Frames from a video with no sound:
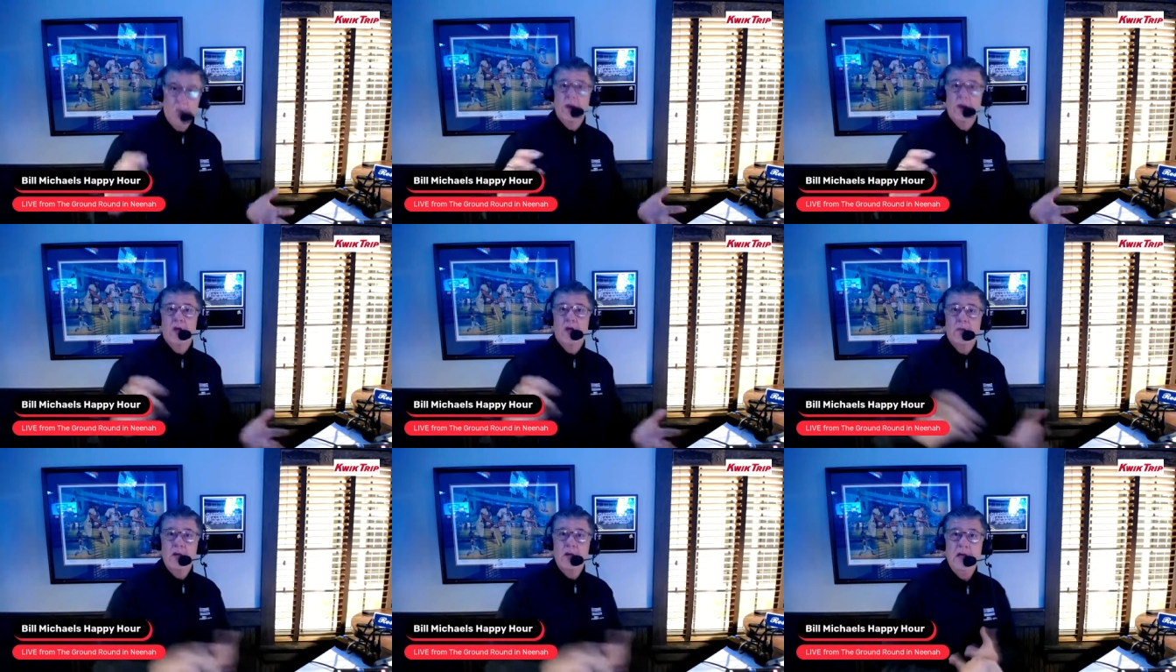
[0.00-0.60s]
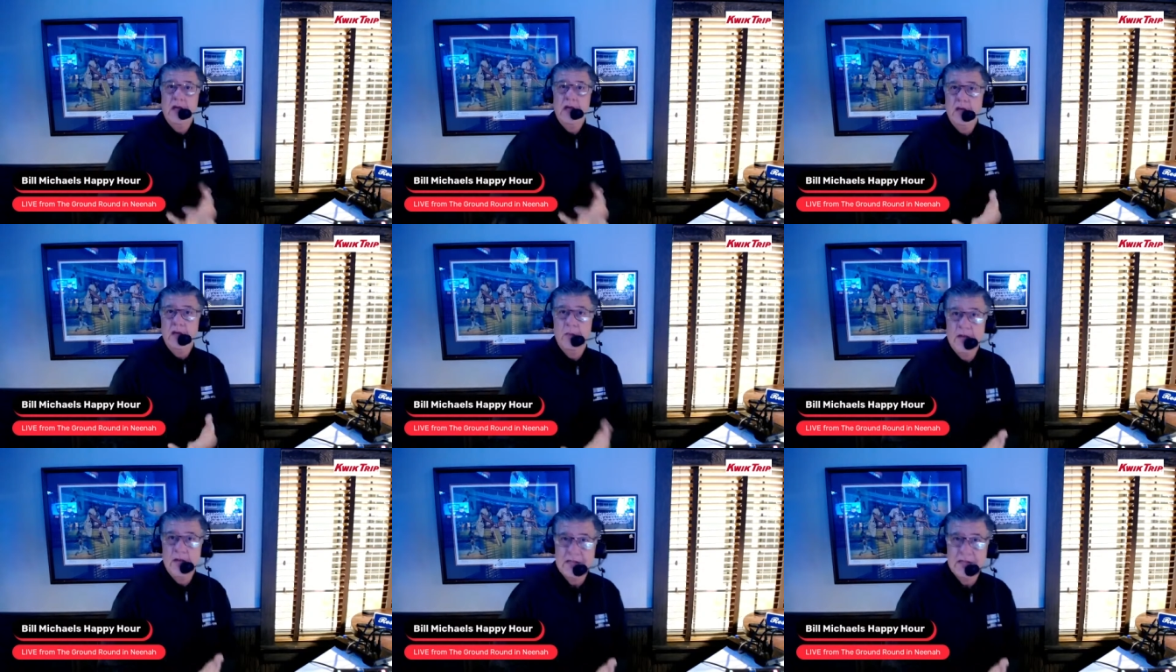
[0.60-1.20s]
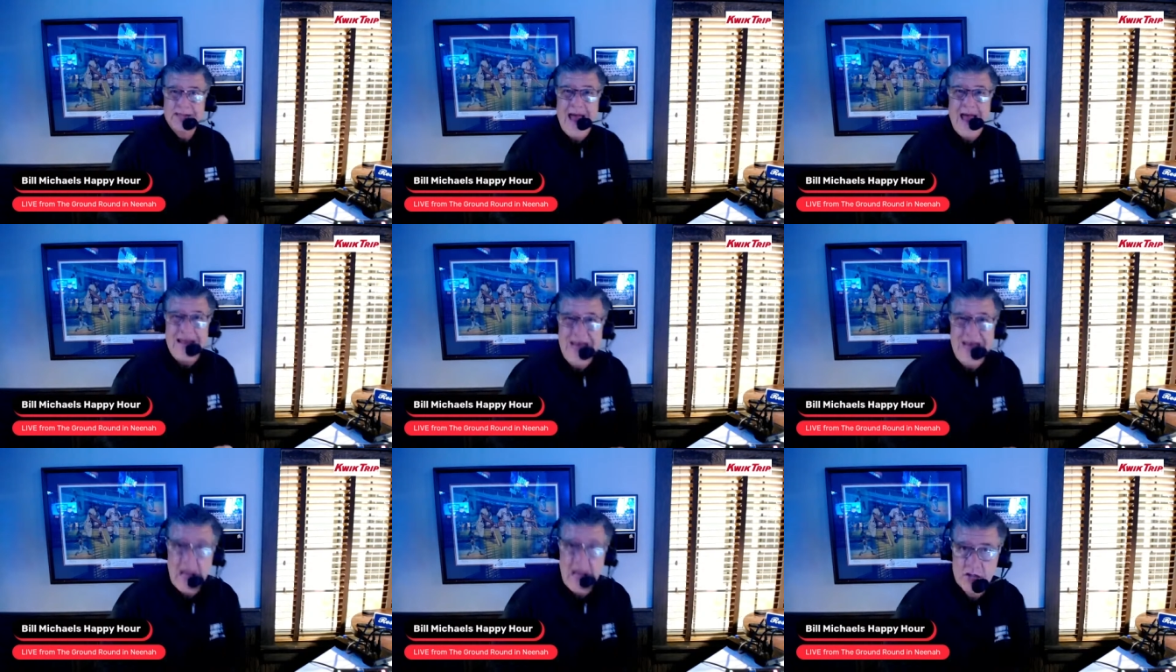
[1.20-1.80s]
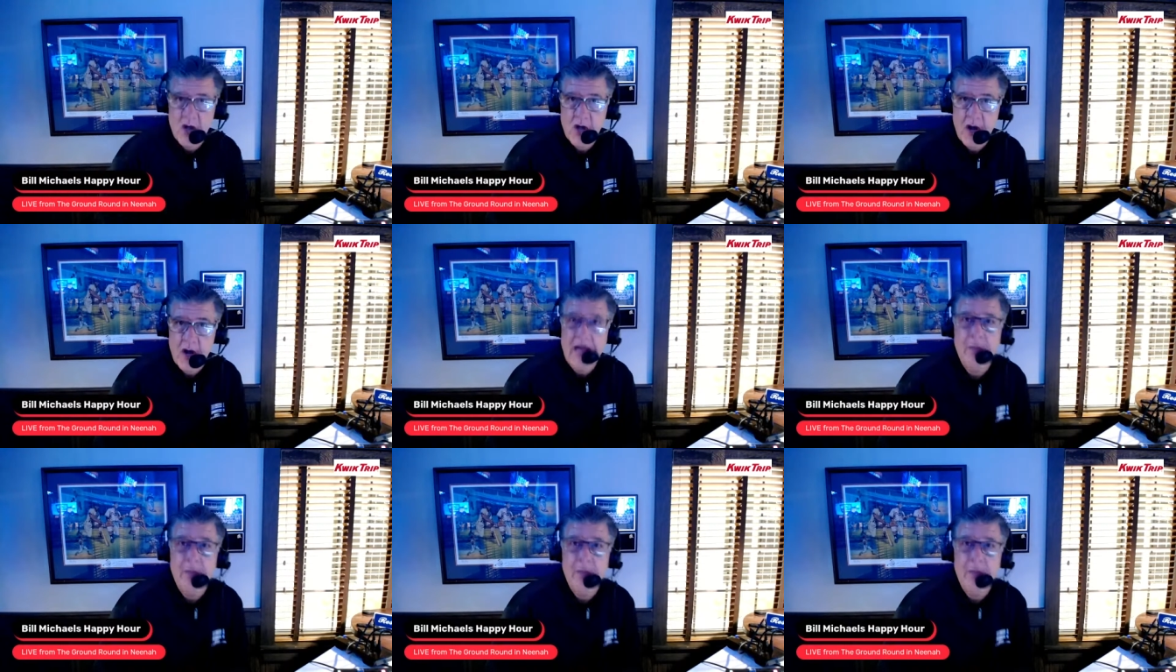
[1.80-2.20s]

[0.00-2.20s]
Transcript: going to be in the pits at NASCAR.